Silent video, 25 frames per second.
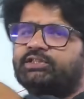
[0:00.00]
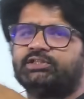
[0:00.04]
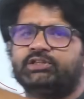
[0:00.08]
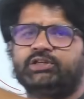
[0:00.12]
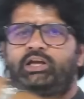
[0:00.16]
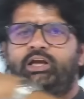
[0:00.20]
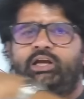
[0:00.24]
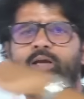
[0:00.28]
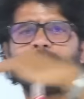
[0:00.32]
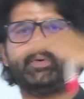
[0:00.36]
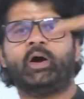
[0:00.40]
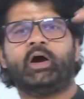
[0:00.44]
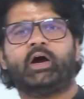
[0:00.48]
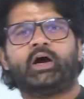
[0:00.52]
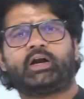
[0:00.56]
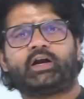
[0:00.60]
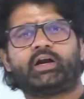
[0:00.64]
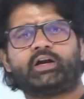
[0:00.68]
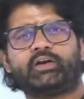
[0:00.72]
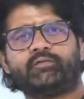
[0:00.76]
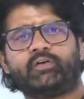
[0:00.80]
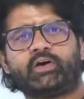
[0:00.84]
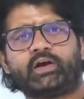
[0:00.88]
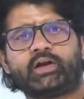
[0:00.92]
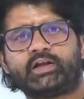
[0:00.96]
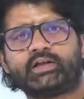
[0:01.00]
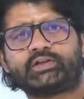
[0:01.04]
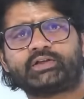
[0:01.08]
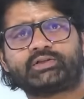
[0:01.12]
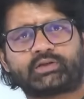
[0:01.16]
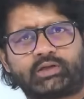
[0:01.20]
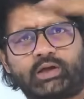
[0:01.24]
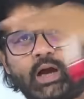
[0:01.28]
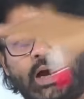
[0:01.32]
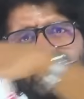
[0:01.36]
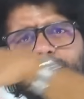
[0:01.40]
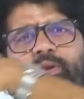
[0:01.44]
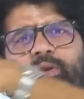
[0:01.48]
steep. River is
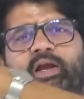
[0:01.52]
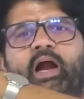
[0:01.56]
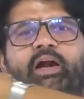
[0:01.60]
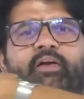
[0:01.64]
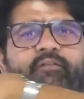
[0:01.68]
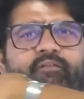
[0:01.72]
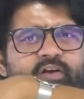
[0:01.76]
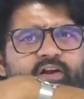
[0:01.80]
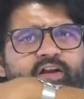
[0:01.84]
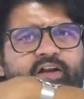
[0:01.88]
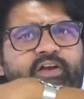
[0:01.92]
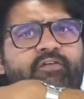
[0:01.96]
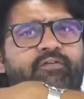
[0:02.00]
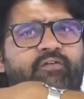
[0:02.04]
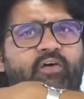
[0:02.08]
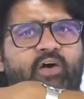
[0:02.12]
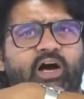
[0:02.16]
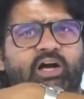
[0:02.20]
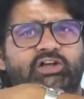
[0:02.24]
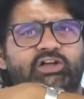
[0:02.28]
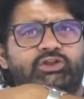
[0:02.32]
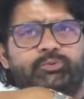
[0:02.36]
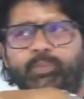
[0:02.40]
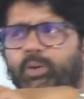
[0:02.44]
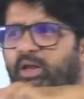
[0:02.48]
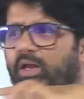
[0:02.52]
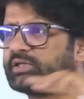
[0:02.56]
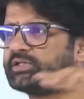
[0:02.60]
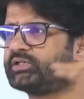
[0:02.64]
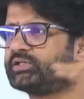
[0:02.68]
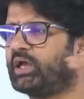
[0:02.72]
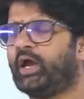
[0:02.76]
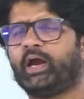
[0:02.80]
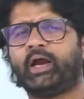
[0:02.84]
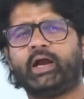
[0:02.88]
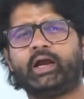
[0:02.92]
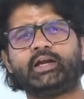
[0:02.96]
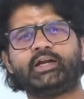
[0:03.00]
coming at a very fast pace.
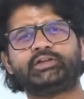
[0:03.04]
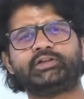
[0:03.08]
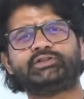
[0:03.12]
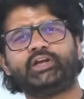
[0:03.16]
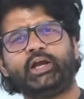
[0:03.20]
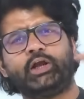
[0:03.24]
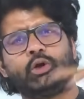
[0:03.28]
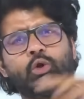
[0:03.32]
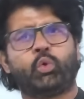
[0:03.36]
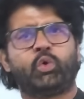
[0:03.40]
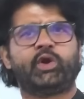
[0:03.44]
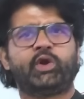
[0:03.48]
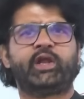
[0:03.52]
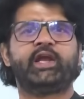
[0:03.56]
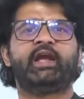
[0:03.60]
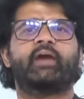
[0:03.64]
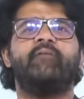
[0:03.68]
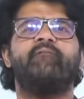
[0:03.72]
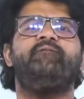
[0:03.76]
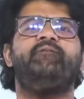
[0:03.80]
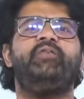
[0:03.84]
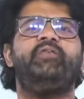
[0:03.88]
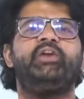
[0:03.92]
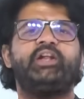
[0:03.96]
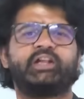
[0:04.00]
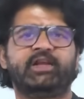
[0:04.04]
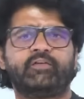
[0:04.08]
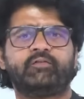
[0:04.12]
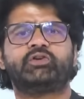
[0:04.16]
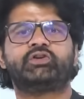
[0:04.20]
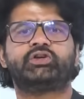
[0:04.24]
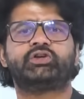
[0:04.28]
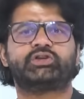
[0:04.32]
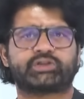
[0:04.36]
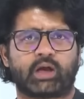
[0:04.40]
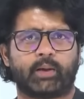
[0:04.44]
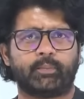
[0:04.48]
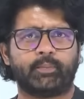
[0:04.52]
It is eroding everything which
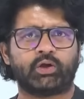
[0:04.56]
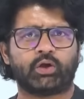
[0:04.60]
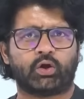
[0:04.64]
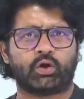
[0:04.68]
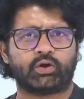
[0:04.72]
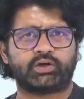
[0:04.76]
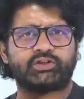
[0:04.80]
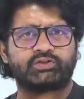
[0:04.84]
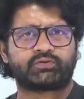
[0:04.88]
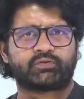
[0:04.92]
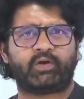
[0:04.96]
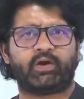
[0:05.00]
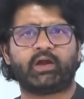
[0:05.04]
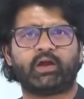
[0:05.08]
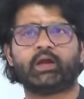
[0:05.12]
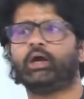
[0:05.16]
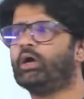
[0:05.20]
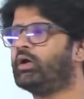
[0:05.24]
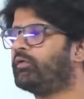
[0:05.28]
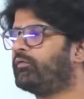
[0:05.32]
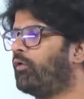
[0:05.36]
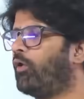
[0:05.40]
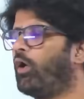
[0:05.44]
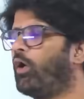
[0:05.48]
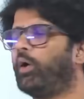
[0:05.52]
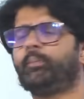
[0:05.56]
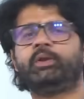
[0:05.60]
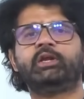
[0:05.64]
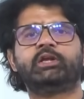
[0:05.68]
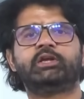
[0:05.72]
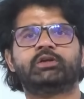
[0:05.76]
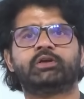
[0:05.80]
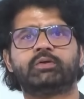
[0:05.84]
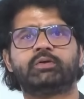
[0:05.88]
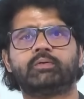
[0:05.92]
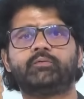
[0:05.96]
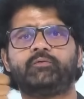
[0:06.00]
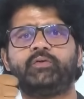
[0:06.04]
is coming on its way,
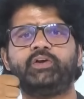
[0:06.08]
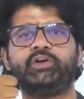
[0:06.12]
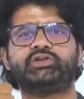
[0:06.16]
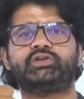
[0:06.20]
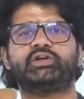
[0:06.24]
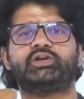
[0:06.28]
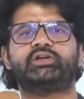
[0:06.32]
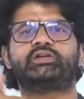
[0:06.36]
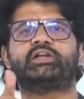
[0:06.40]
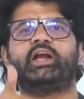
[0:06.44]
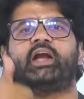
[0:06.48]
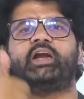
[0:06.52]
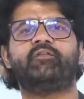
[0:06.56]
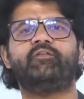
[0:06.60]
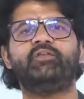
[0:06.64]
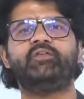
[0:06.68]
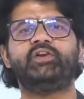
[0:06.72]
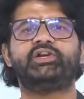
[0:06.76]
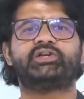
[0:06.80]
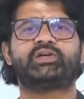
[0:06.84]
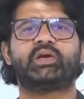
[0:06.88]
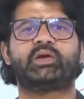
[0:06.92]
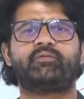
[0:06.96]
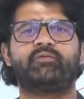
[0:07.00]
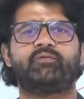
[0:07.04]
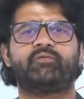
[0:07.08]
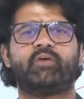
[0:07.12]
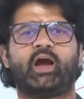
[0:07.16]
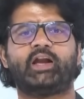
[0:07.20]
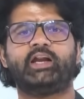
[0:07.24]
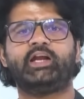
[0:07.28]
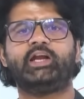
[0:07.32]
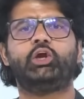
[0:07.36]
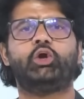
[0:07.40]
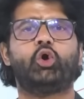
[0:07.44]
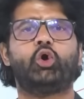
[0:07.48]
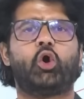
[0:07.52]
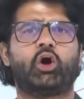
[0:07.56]
forming features like V-shaped
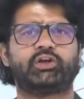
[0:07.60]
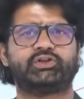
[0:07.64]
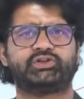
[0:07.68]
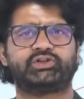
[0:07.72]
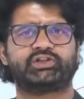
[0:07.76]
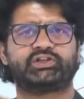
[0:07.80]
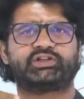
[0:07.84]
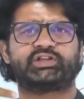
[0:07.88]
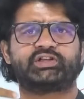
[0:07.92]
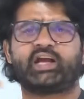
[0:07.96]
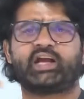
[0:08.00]
valley, gorges,